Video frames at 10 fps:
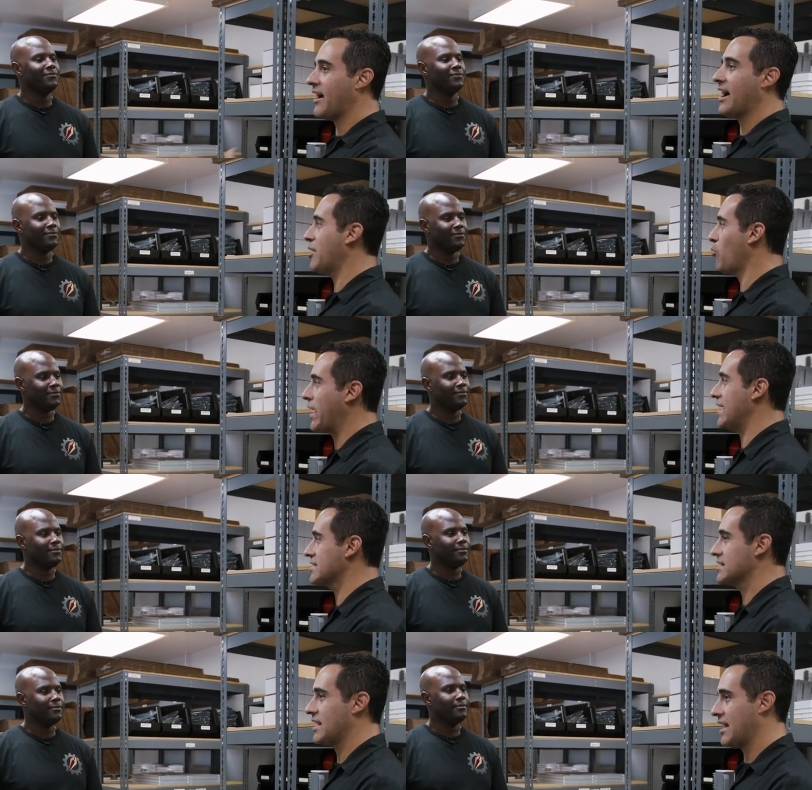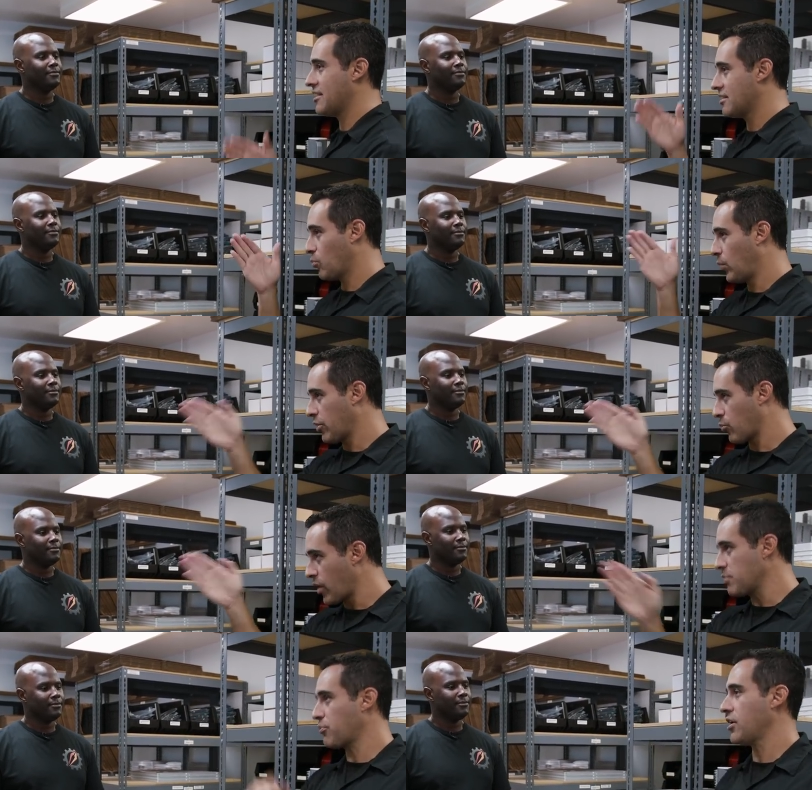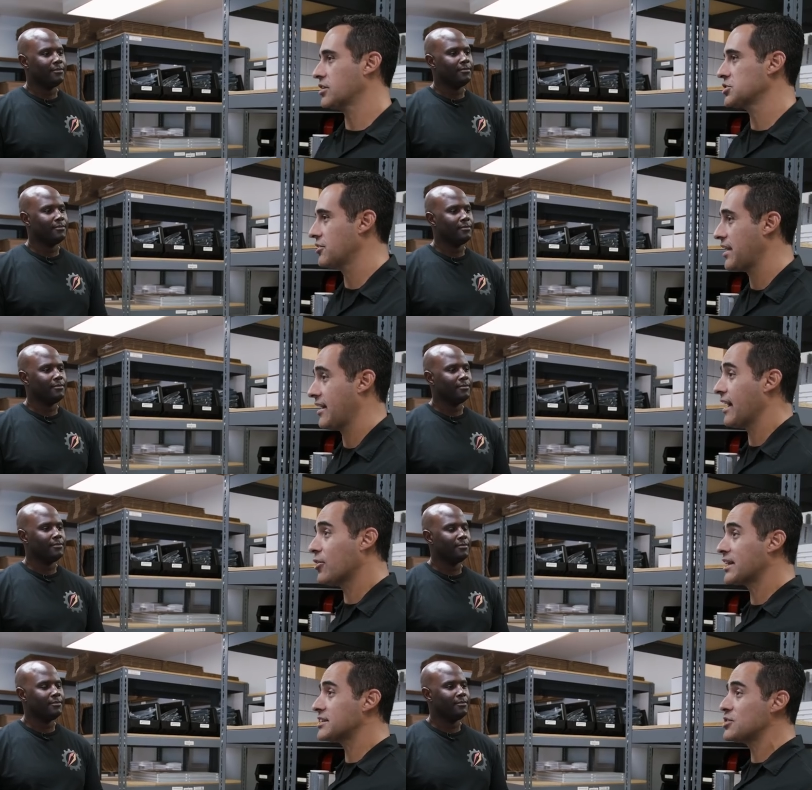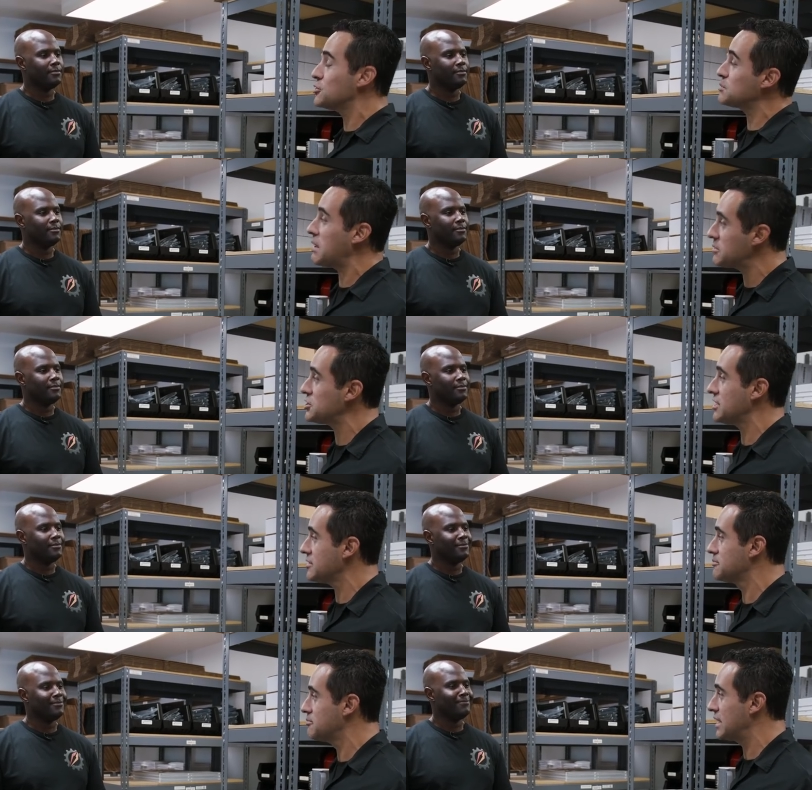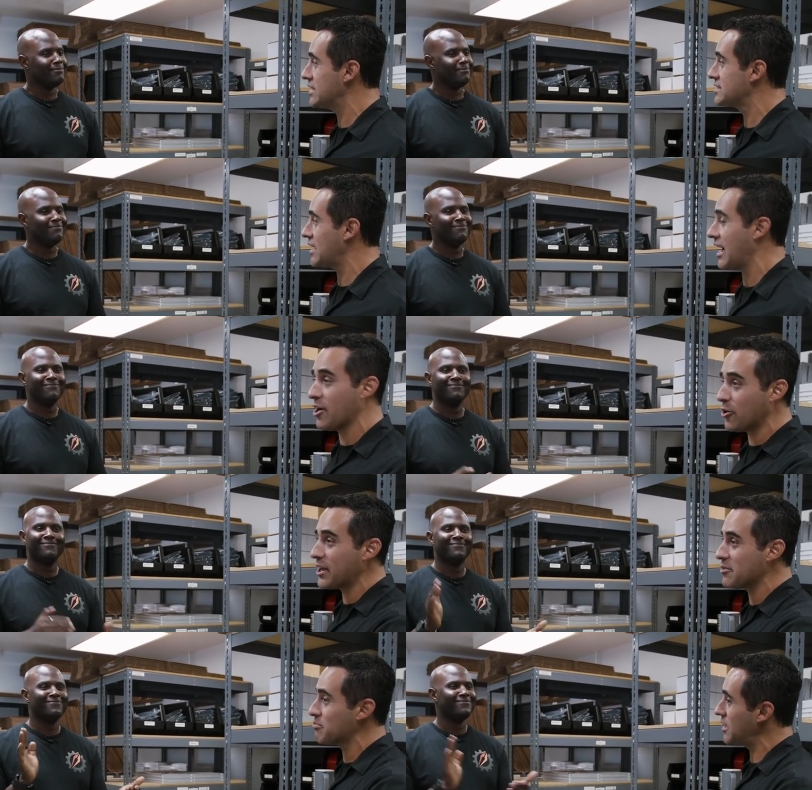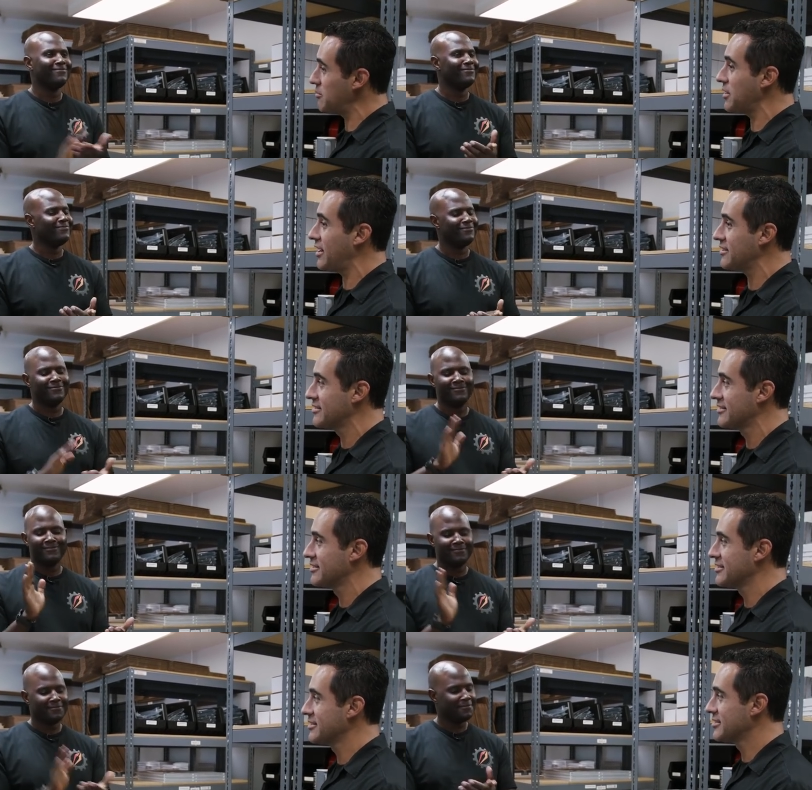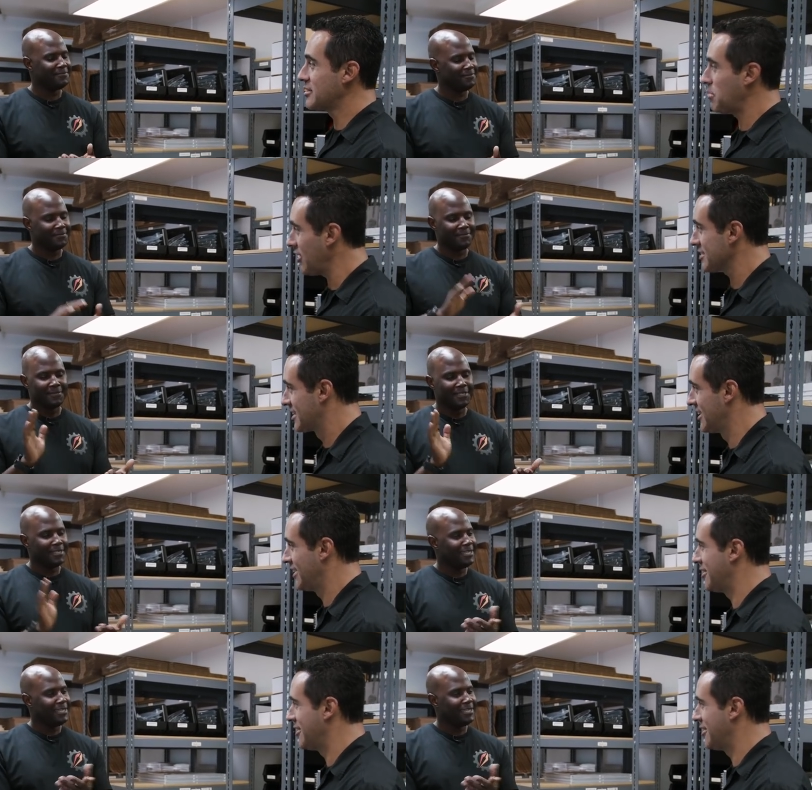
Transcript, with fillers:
Speaker 1: I wait. And we are running production on that. I don't get to use my machine because I own it, but I'm not the boss.